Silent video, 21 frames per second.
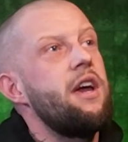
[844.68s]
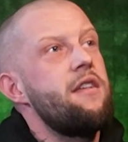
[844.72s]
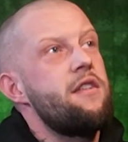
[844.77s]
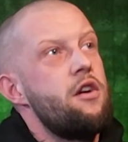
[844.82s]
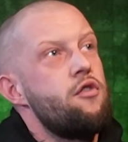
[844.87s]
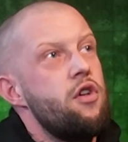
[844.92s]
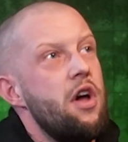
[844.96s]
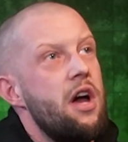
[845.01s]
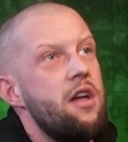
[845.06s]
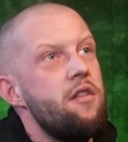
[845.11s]
it's
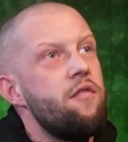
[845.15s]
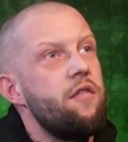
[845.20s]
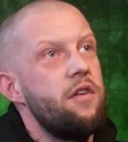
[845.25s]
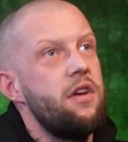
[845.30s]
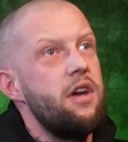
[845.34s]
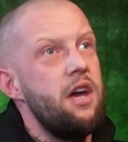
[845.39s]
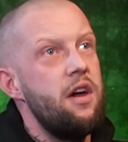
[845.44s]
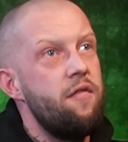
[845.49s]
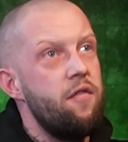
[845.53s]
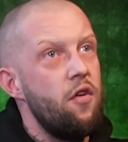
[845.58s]
a chance for
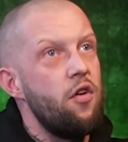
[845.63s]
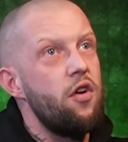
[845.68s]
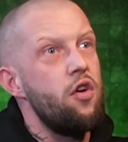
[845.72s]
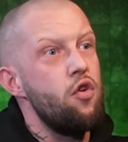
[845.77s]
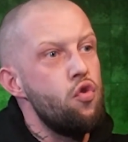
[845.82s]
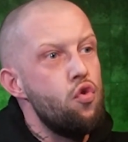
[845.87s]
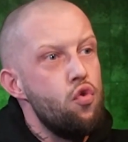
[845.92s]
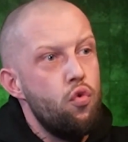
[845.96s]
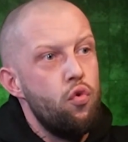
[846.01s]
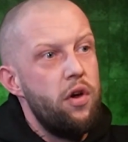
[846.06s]
you to fucking
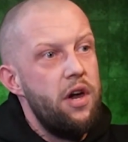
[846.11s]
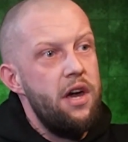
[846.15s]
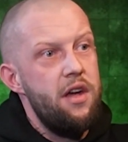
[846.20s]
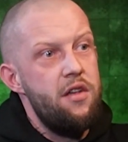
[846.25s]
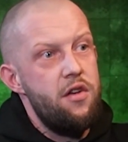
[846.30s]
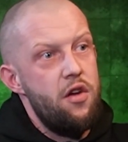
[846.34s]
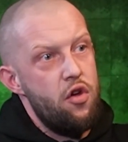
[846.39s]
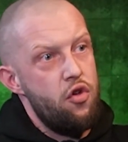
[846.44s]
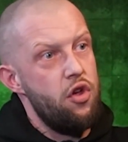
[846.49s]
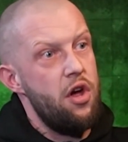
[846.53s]

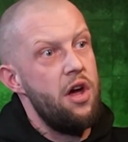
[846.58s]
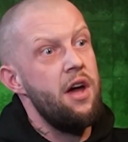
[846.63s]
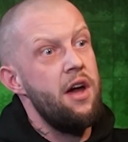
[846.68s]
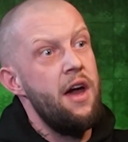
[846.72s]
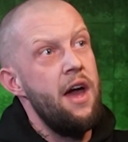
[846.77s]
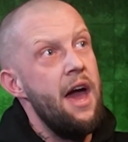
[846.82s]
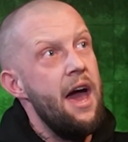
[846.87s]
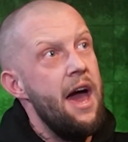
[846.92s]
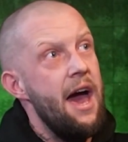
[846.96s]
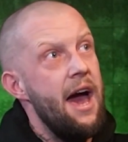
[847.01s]
showcase your shit,
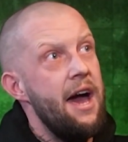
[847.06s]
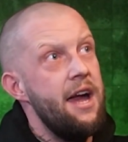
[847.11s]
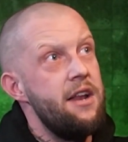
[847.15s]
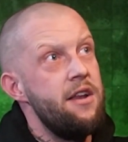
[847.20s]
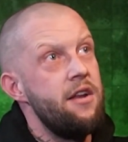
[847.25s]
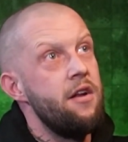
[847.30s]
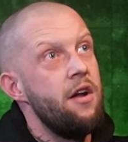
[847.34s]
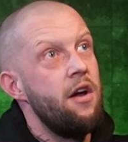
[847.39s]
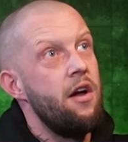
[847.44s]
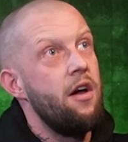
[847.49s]

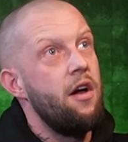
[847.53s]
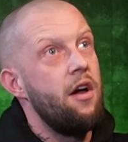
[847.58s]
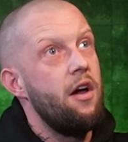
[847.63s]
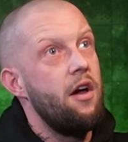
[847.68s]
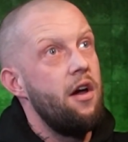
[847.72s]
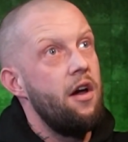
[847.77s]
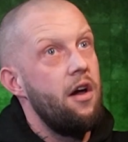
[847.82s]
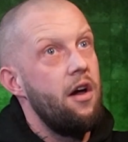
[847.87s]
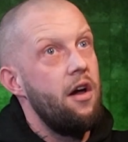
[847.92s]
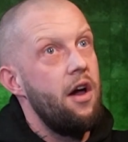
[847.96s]
and
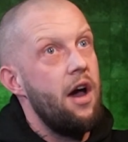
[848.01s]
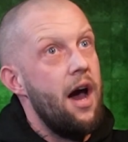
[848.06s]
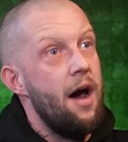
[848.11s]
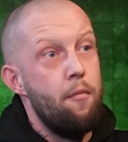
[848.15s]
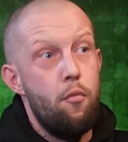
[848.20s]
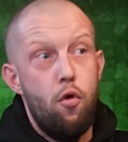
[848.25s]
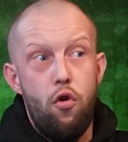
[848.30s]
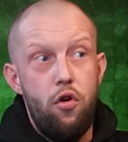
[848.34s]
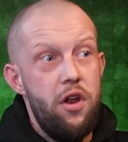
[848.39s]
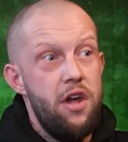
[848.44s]

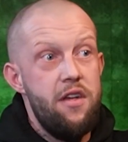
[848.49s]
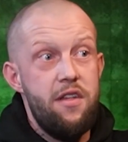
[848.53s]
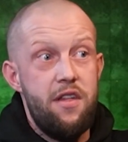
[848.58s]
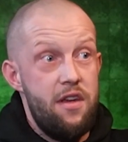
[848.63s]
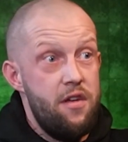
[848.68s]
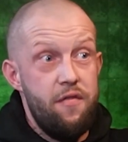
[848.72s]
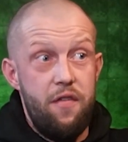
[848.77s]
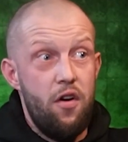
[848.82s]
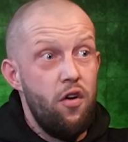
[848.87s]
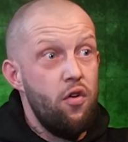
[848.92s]
I'm honest
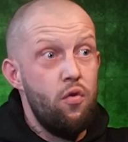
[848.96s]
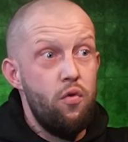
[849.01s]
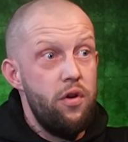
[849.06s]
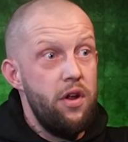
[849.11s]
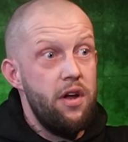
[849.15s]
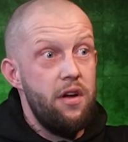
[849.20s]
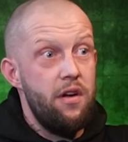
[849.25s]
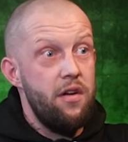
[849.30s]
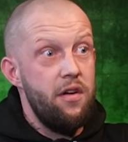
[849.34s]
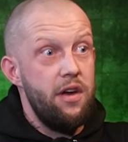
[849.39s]
as fuck on
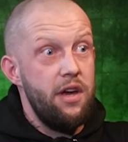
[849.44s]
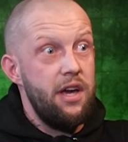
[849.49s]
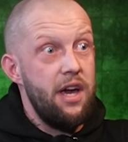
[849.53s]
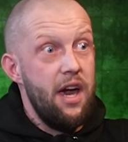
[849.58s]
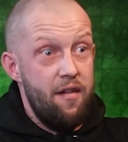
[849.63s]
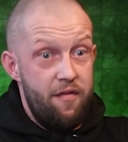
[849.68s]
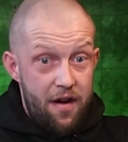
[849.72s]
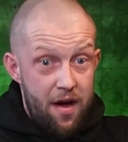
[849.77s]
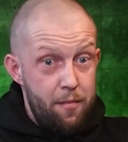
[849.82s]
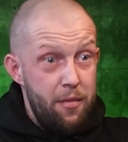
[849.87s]
it. Like,
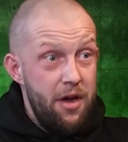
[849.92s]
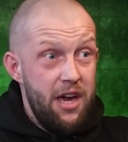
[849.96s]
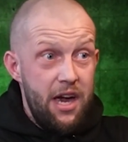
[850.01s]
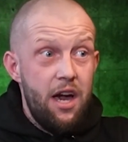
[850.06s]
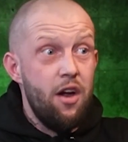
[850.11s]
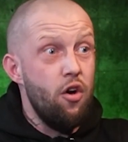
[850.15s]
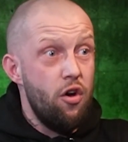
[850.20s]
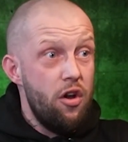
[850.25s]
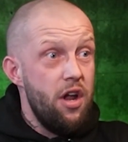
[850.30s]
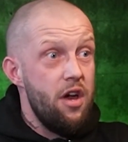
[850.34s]
if I make a
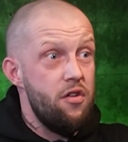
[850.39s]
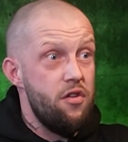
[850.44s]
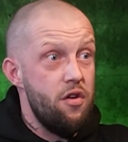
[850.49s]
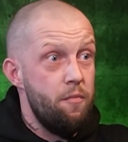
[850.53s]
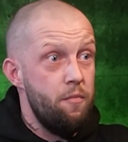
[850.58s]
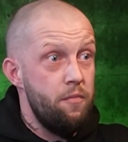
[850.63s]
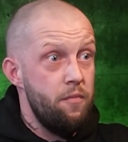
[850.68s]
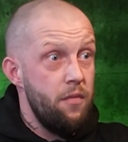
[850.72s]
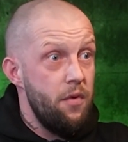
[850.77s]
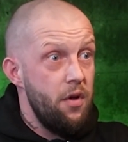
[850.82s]
cunt of
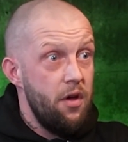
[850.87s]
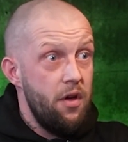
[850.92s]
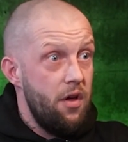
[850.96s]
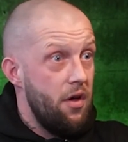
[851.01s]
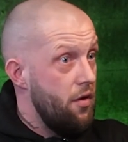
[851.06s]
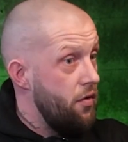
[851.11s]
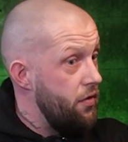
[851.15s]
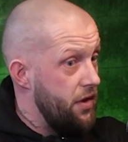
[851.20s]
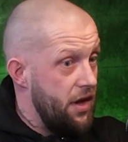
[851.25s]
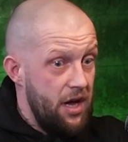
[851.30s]
something,
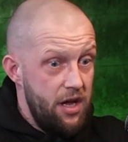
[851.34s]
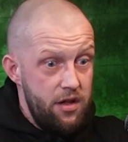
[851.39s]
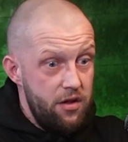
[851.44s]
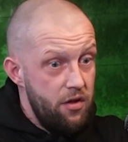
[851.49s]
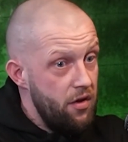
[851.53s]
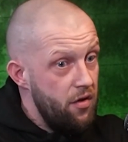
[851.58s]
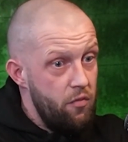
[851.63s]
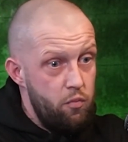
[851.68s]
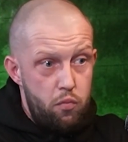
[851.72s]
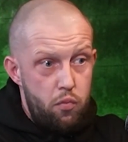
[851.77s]

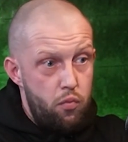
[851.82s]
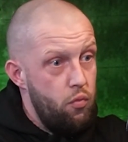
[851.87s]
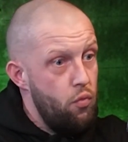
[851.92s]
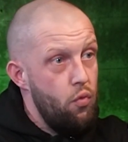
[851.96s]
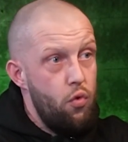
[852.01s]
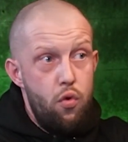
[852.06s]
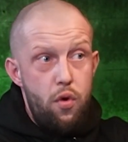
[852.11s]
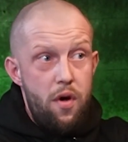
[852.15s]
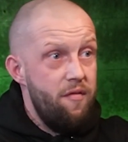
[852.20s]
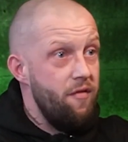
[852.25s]
then
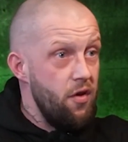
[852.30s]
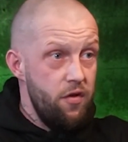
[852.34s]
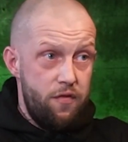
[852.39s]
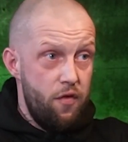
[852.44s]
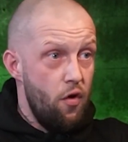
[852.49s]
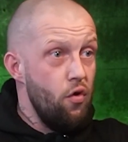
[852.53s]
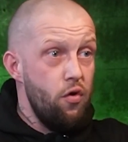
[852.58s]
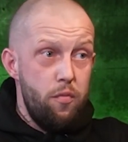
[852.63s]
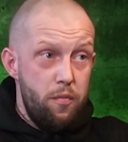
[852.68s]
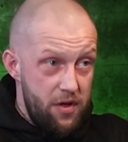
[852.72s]
whoever's
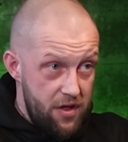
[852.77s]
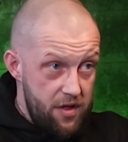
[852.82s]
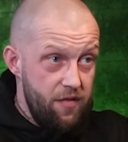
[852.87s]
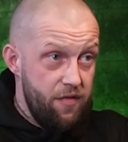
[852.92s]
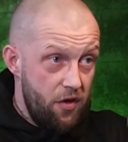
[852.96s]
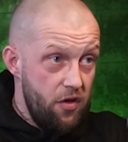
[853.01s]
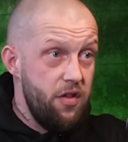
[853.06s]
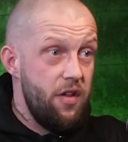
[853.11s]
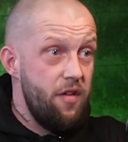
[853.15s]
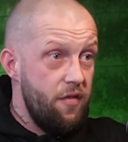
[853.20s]
following me is the
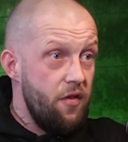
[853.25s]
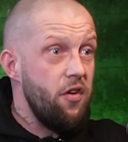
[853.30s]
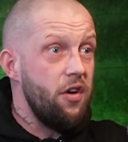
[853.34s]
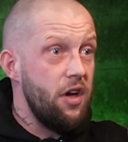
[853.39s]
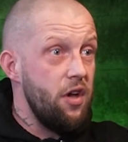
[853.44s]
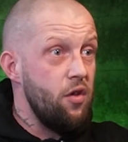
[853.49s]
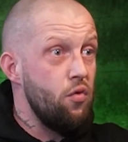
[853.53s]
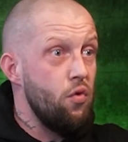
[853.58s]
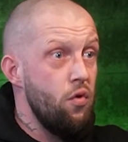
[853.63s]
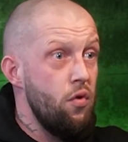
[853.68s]
first to
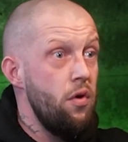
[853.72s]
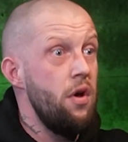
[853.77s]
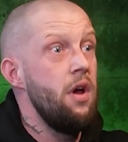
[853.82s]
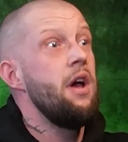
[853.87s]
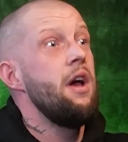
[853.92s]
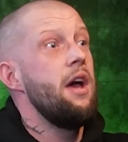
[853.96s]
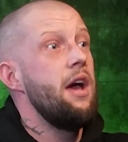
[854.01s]
fucking know.